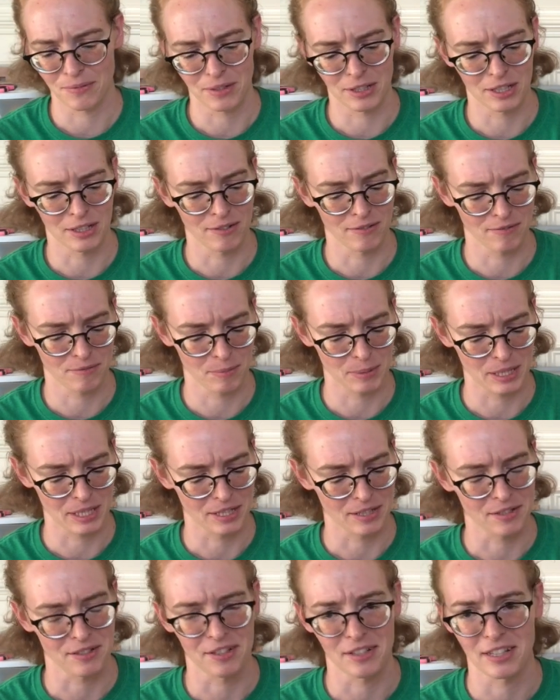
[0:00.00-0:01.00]
rid of
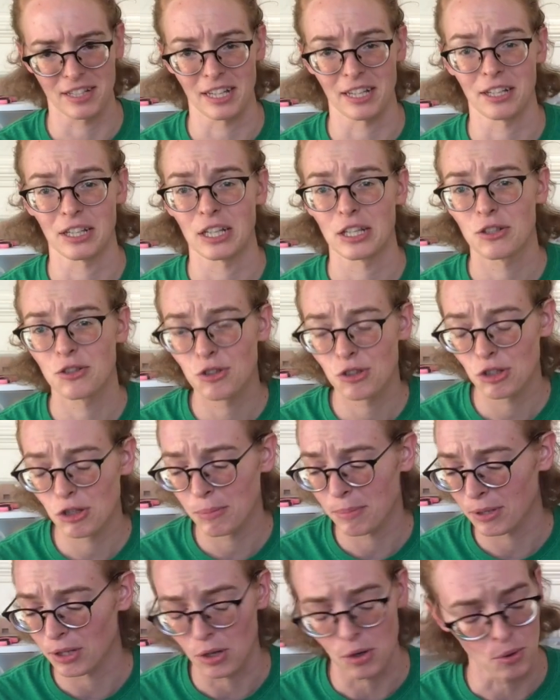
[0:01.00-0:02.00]
because it's like
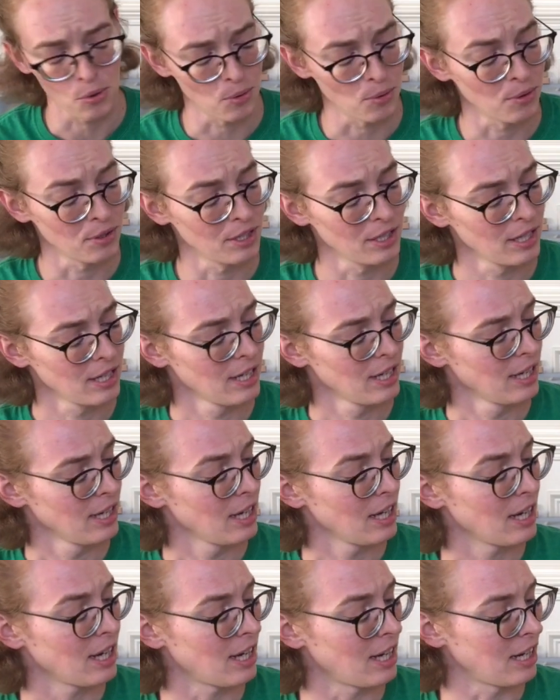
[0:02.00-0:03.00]
super old.
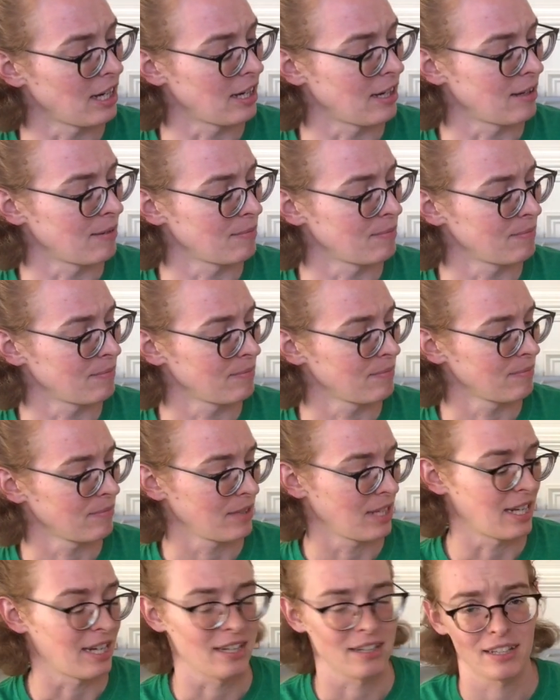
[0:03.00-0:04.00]

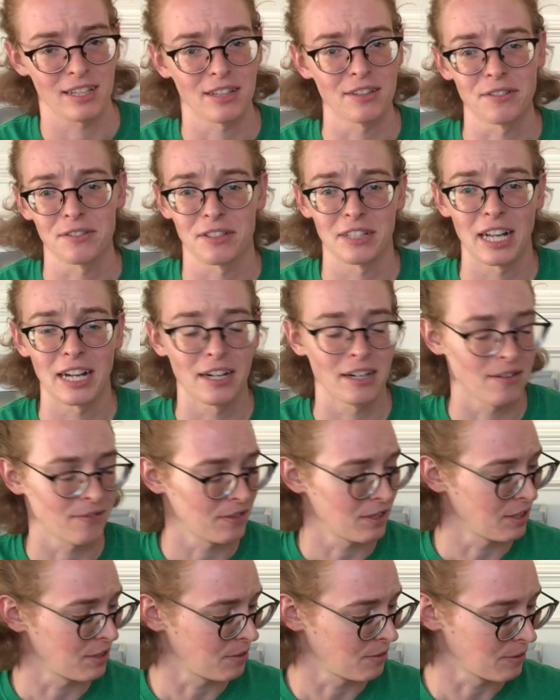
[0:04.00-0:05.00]
And again, there's not enough
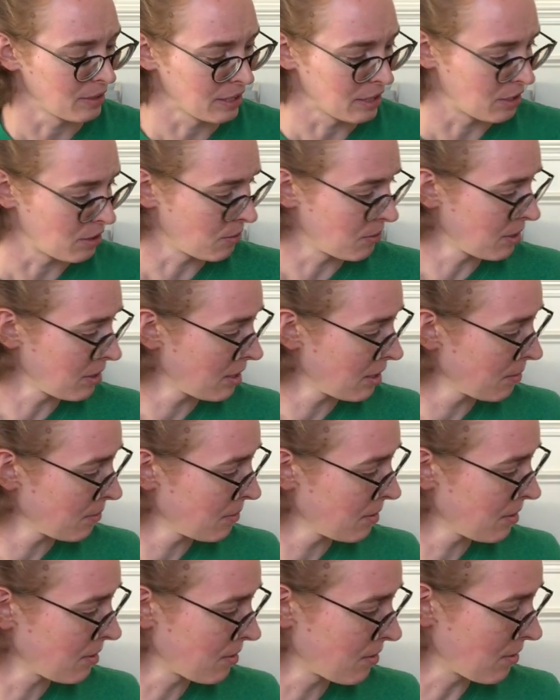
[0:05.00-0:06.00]
there to really do anything
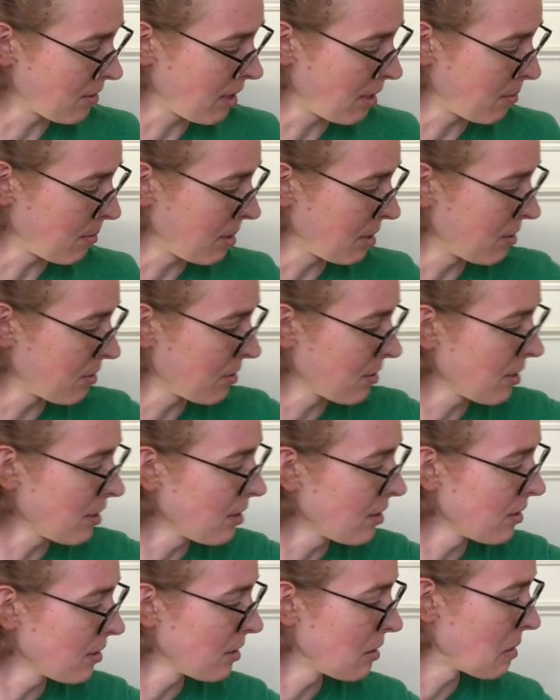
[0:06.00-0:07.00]
with, so that might just kind
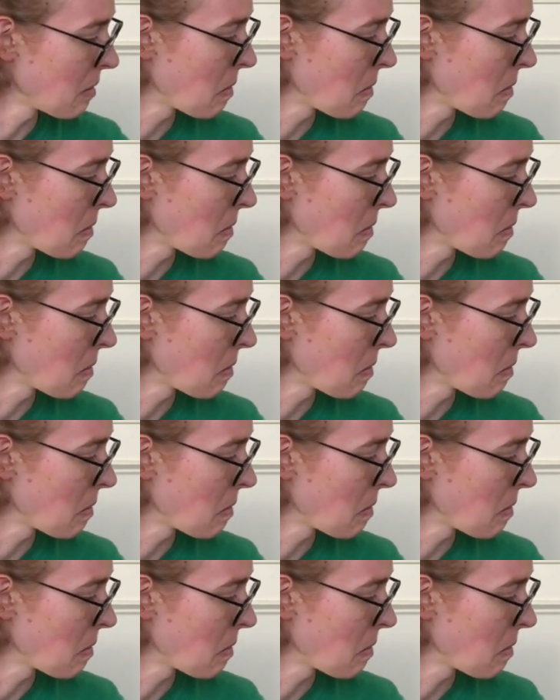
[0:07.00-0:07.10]
of